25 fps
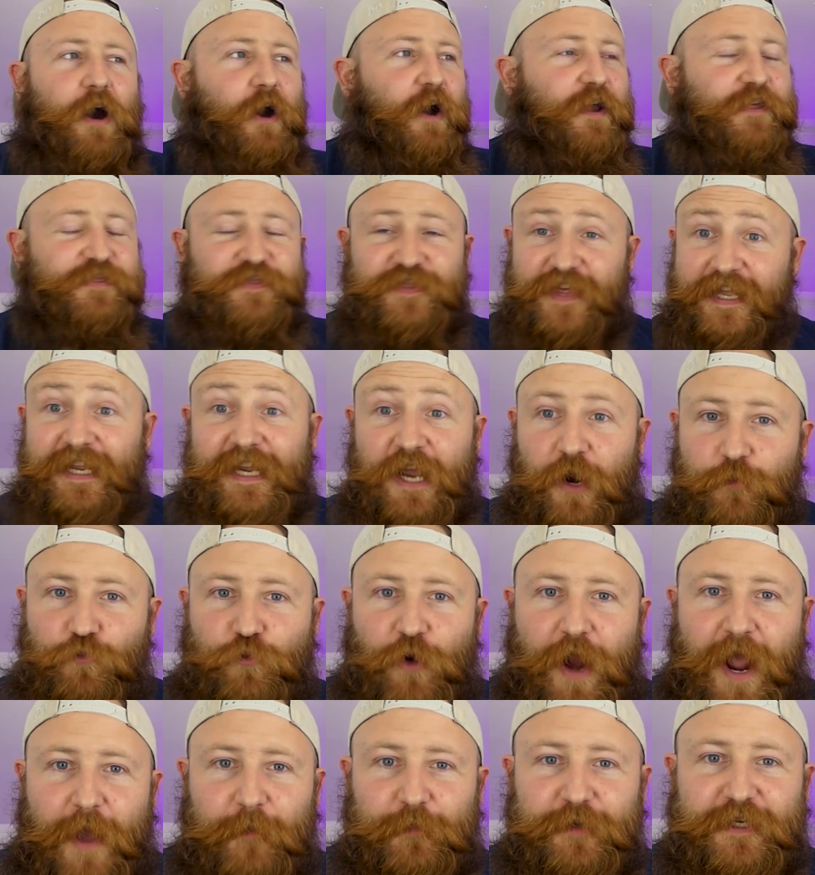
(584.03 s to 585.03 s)
I think I'm
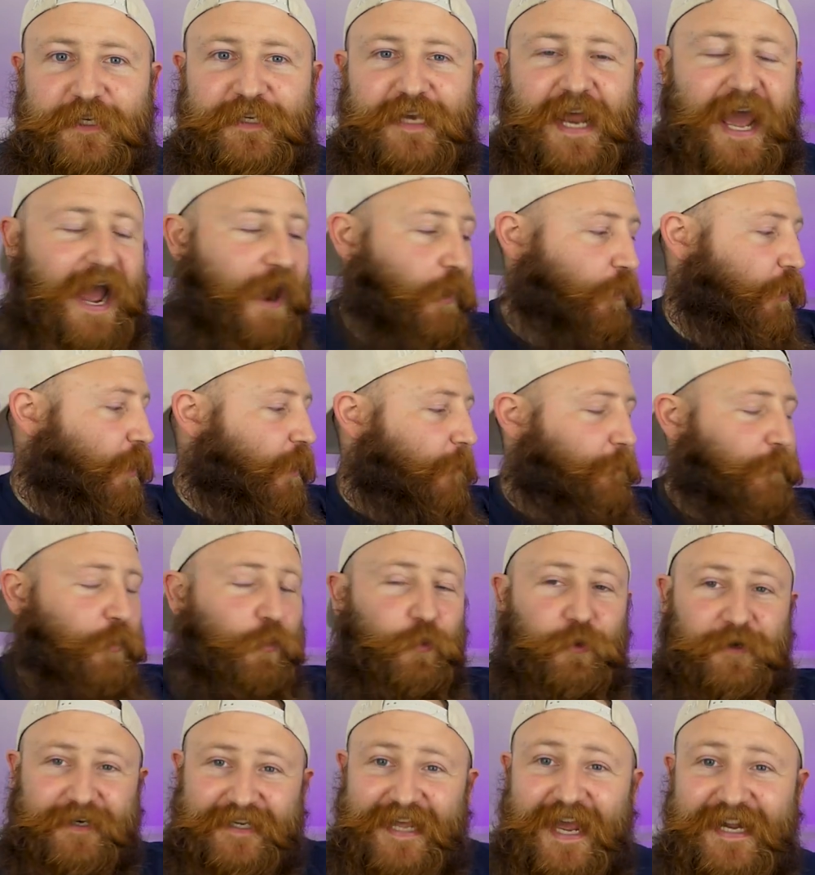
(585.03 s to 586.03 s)
rambling now,
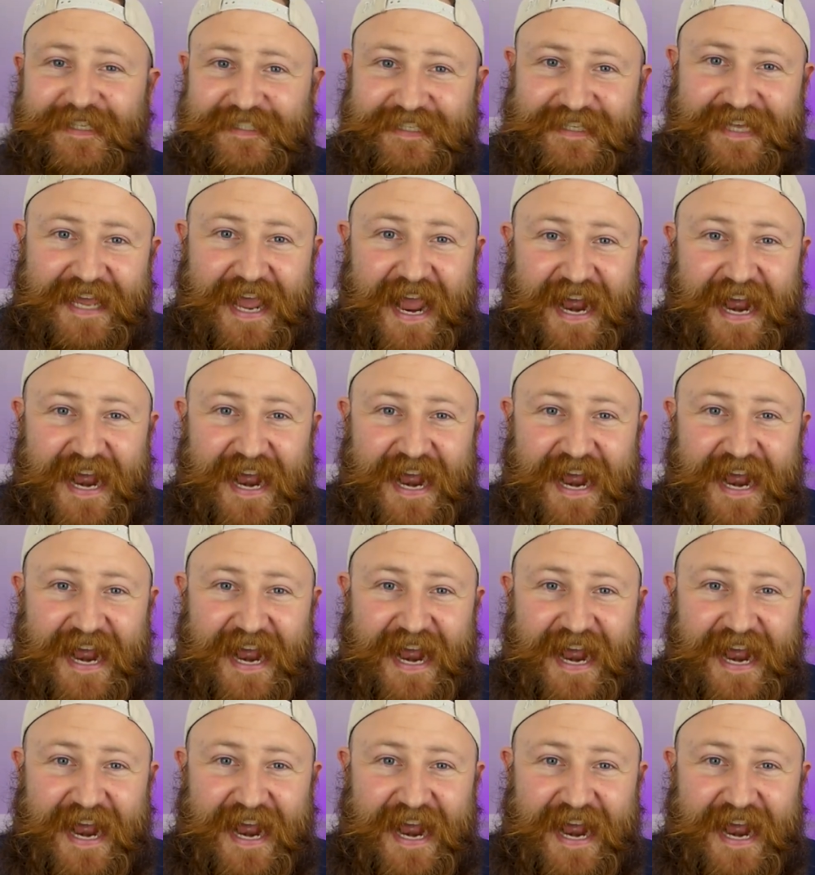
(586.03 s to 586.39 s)
but we'll get to the